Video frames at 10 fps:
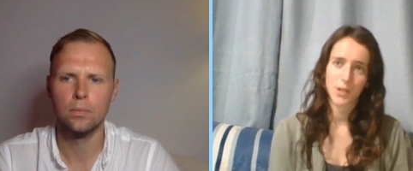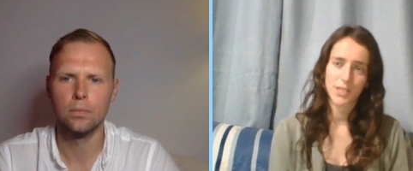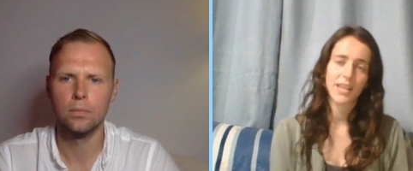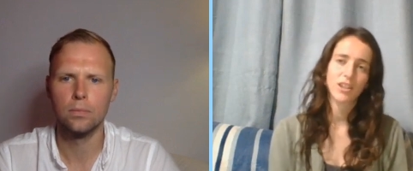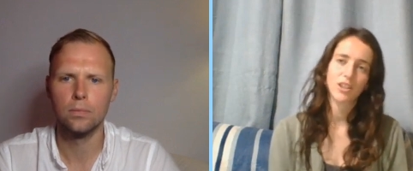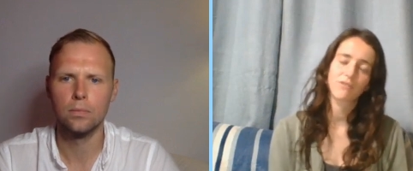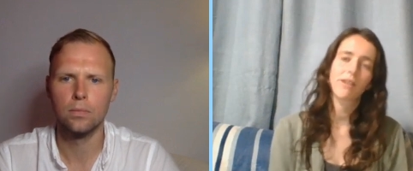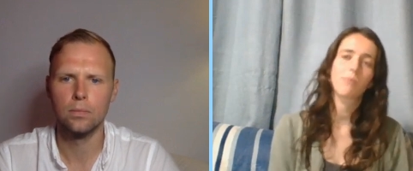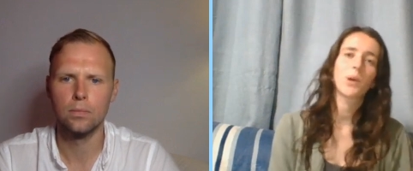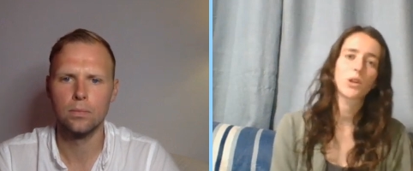Speaker 1: protection
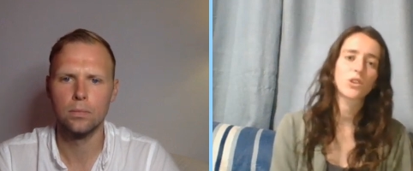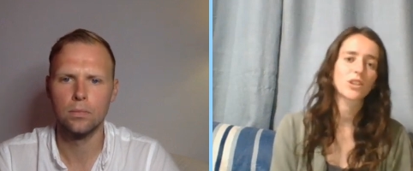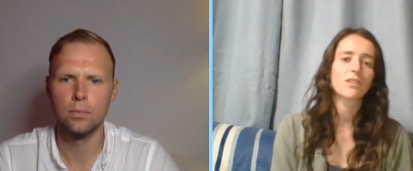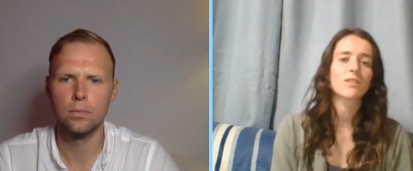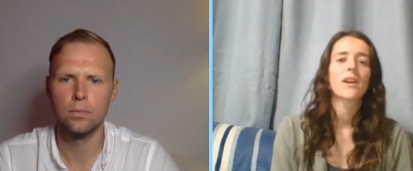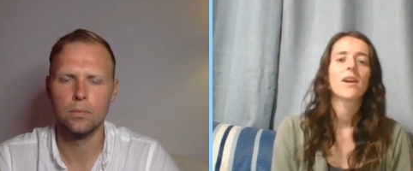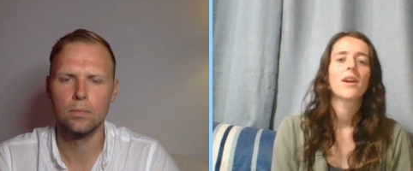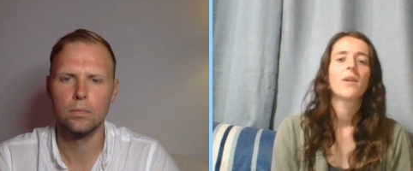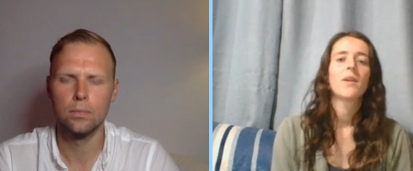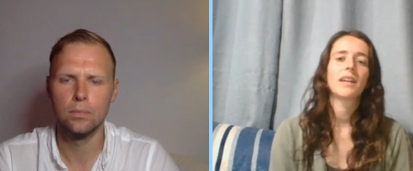from poachers
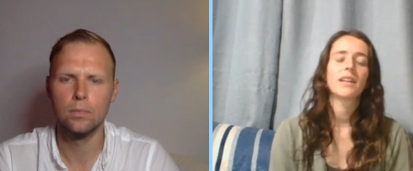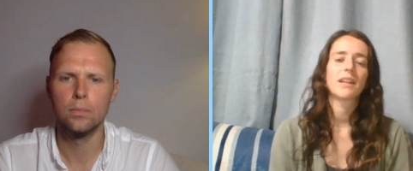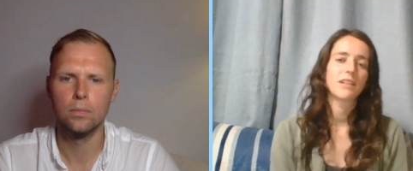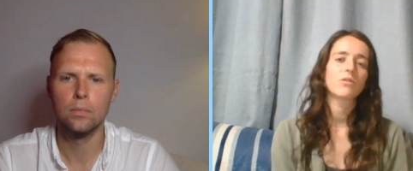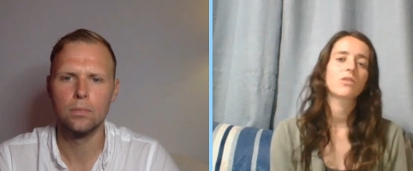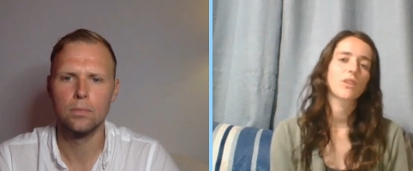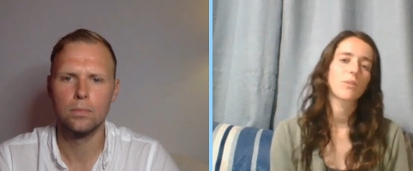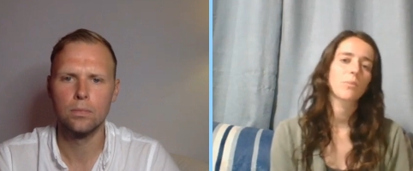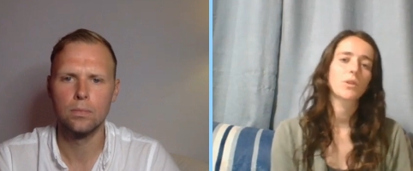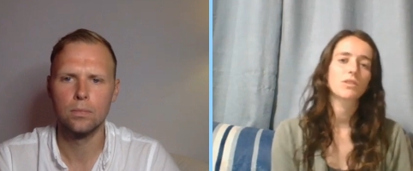but then it
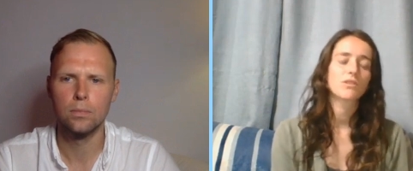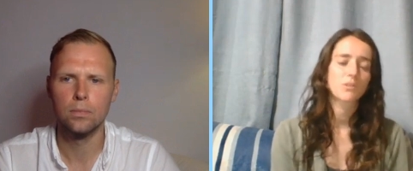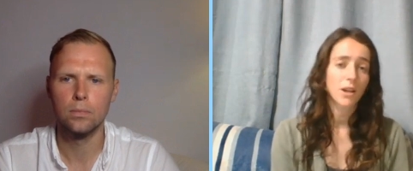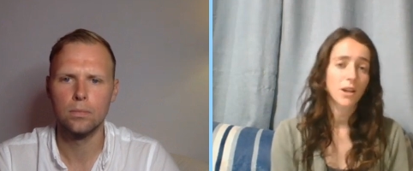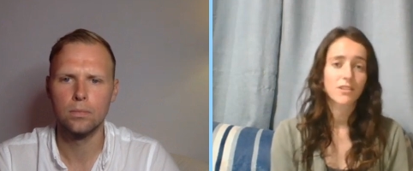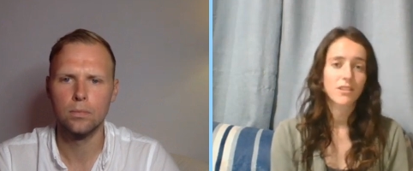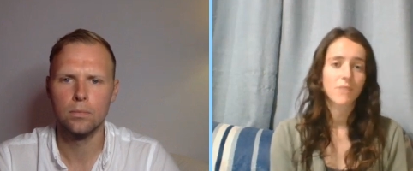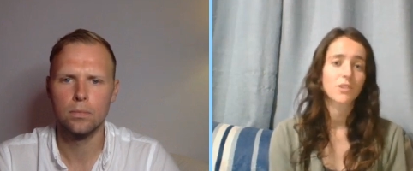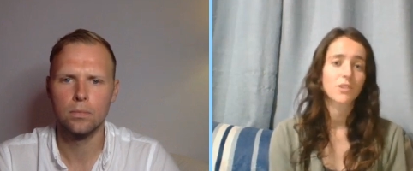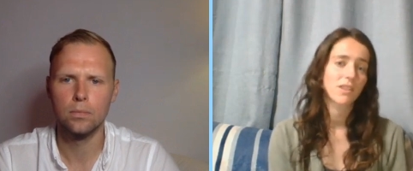is also important to
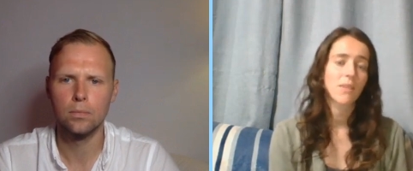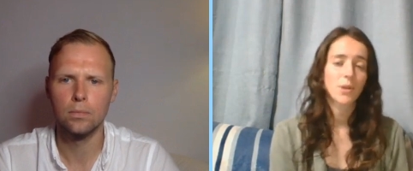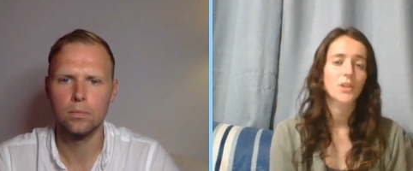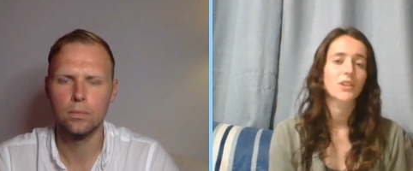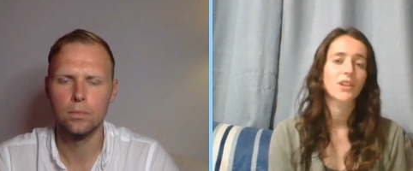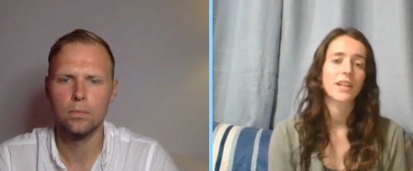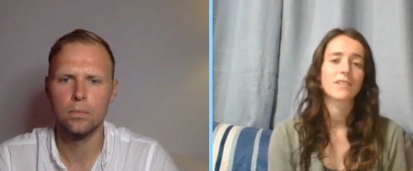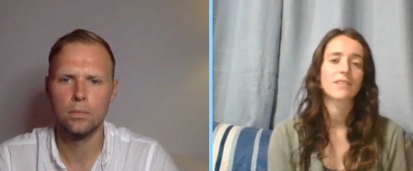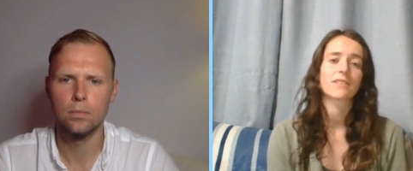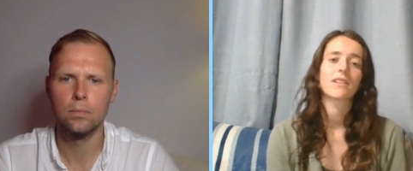monitor them to see their
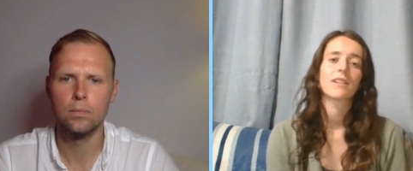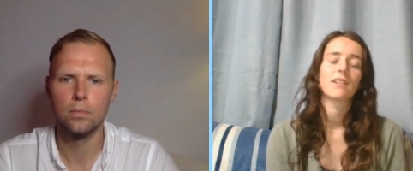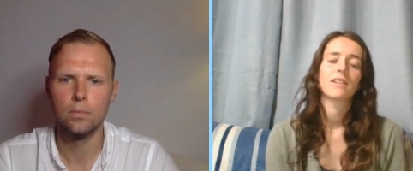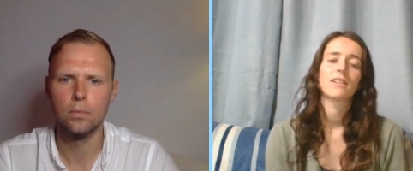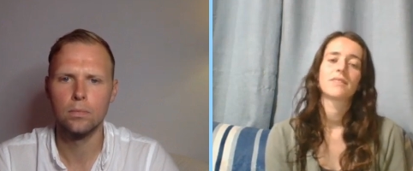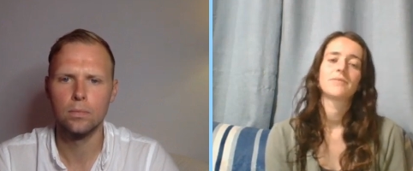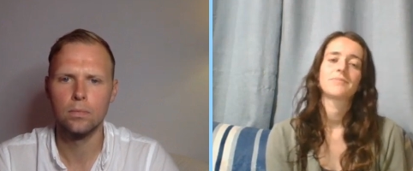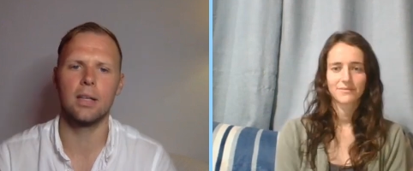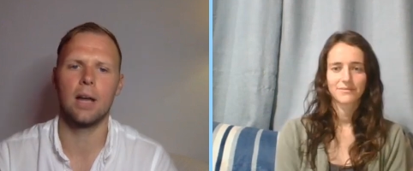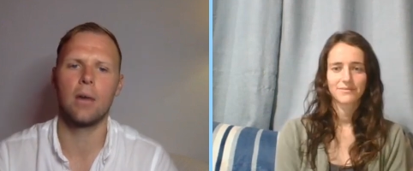progress
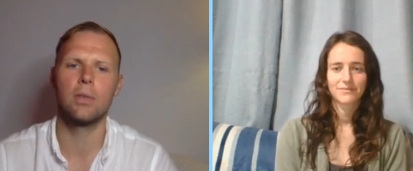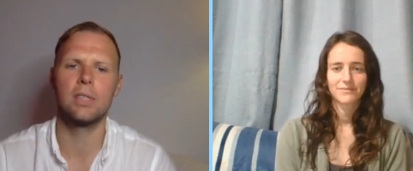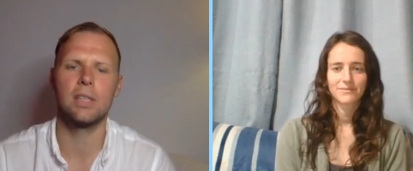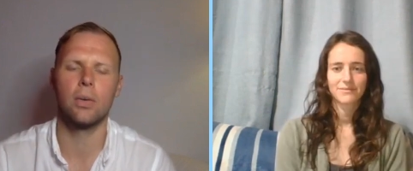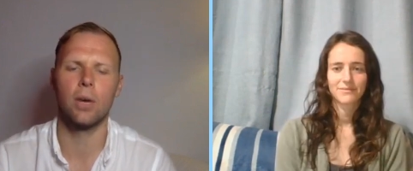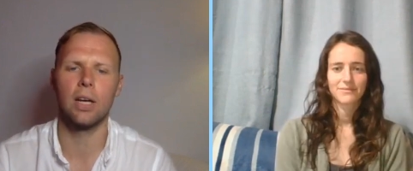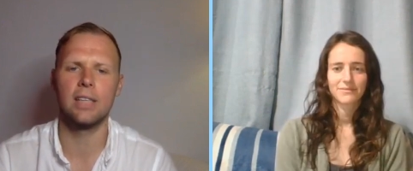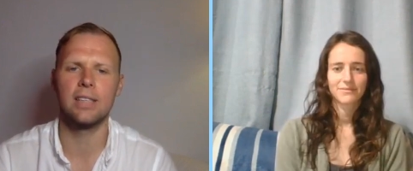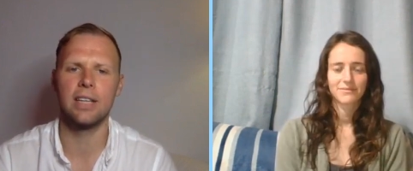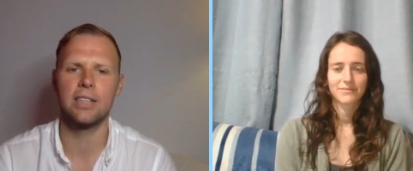
Speaker 2: it, how is the
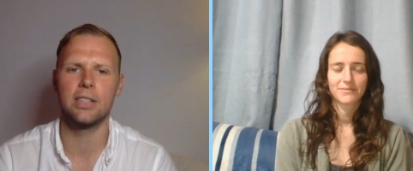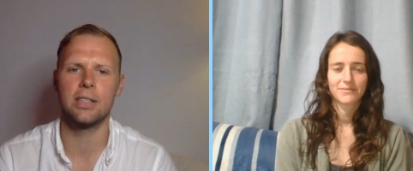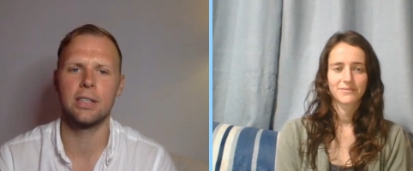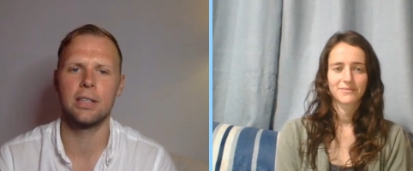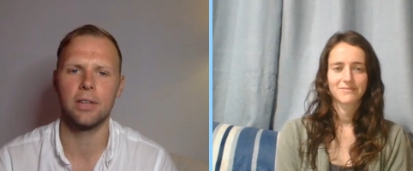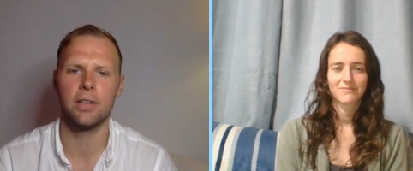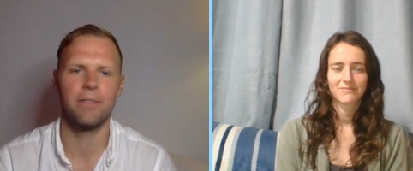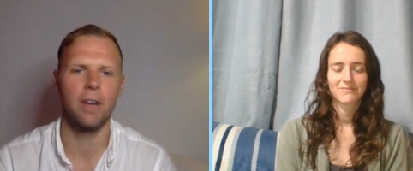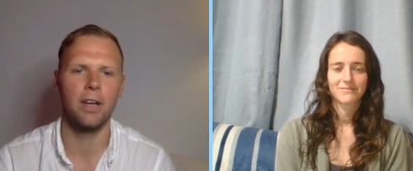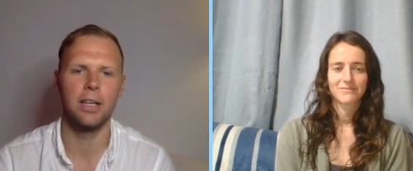organization like
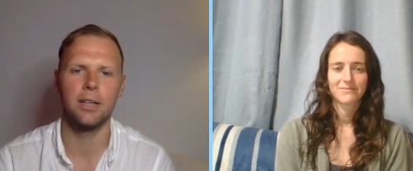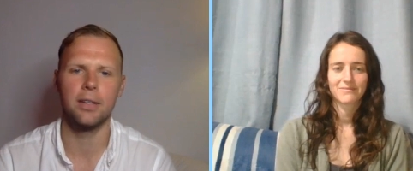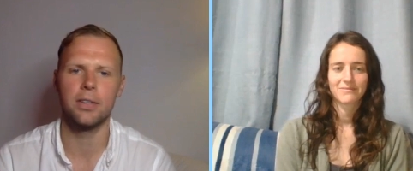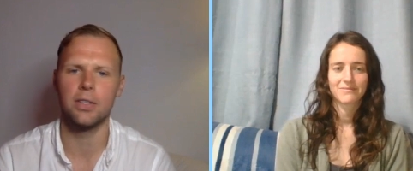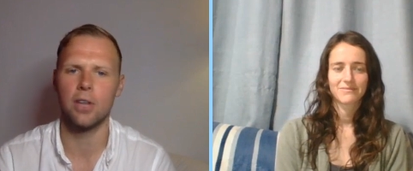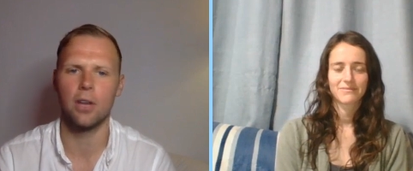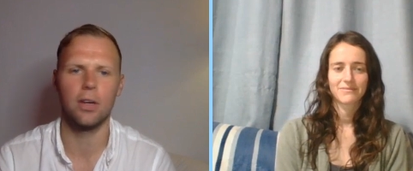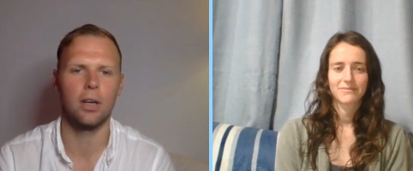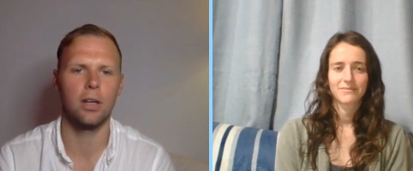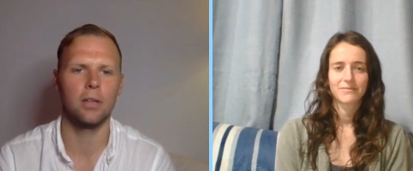funded Do, are
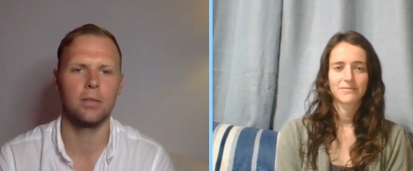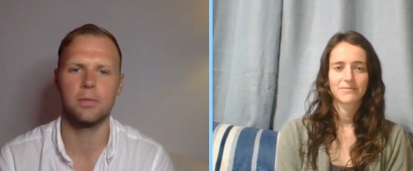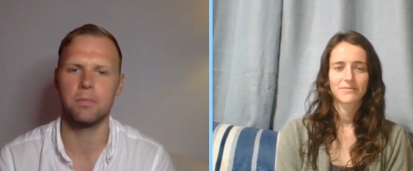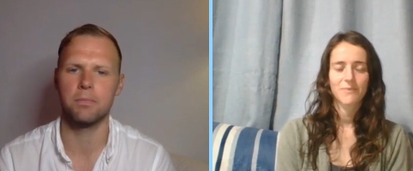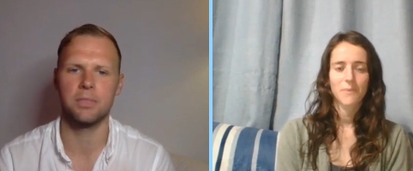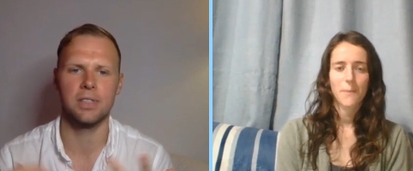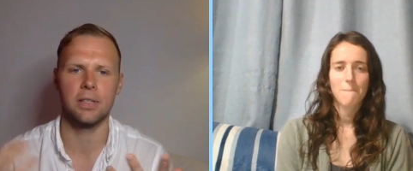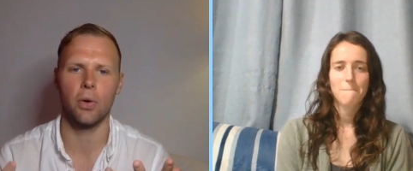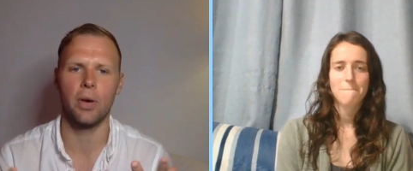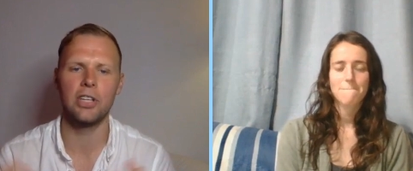there
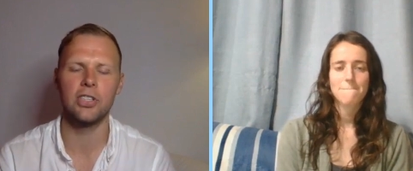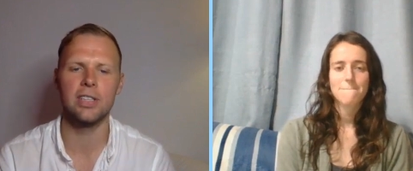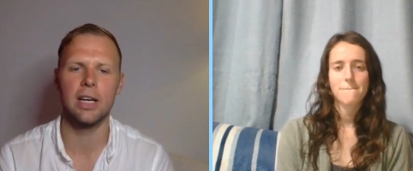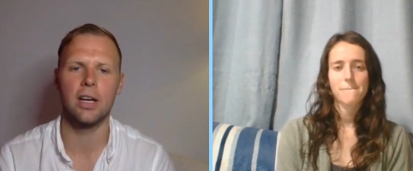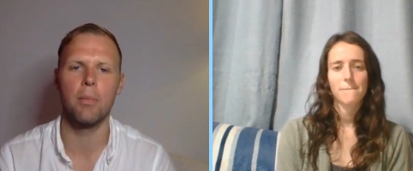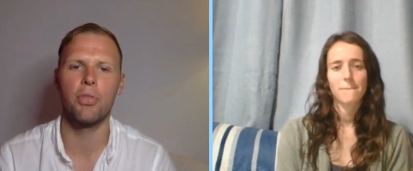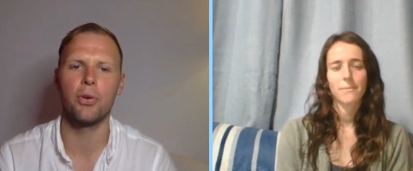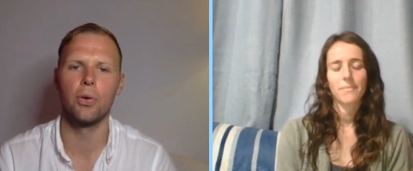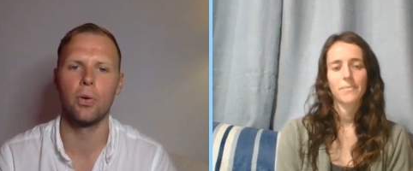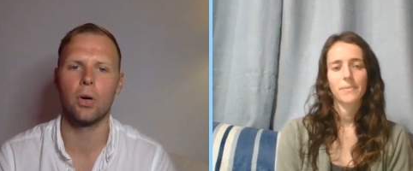donations that come
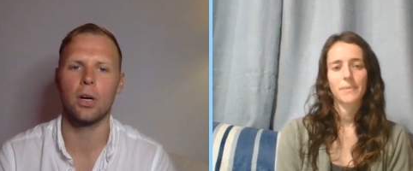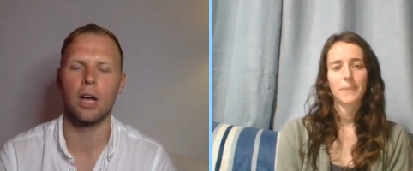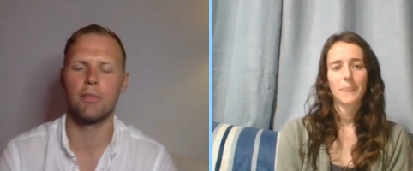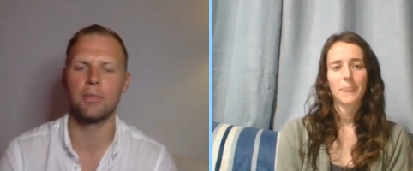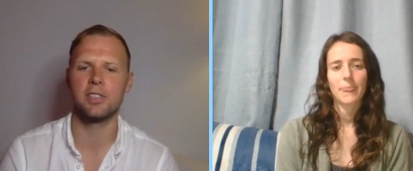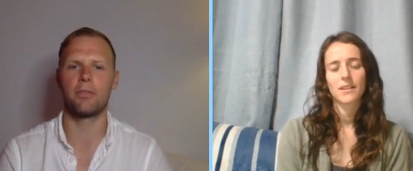through or government